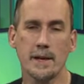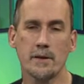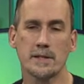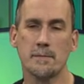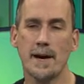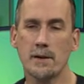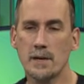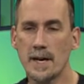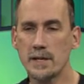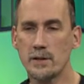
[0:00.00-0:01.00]
there is
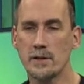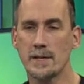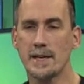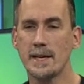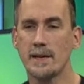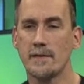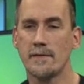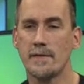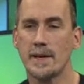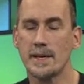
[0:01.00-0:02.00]
mitochondrial
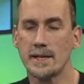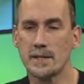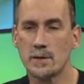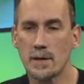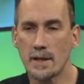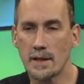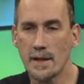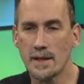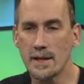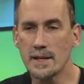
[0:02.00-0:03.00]
Eve is
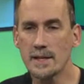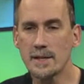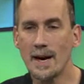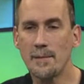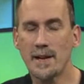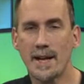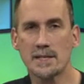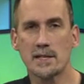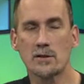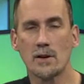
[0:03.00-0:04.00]
the least common
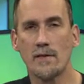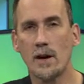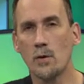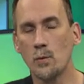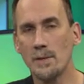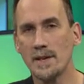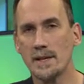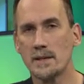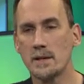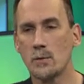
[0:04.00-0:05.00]
ancestor of all
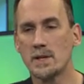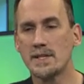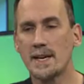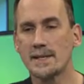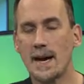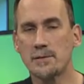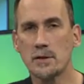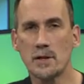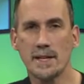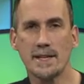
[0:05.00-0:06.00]
women, which says yeah.
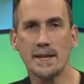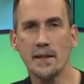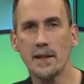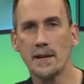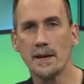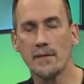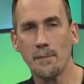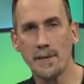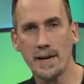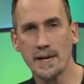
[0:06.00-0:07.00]
absolutely nothing of the
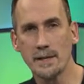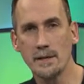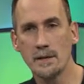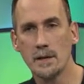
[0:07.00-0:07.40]
men.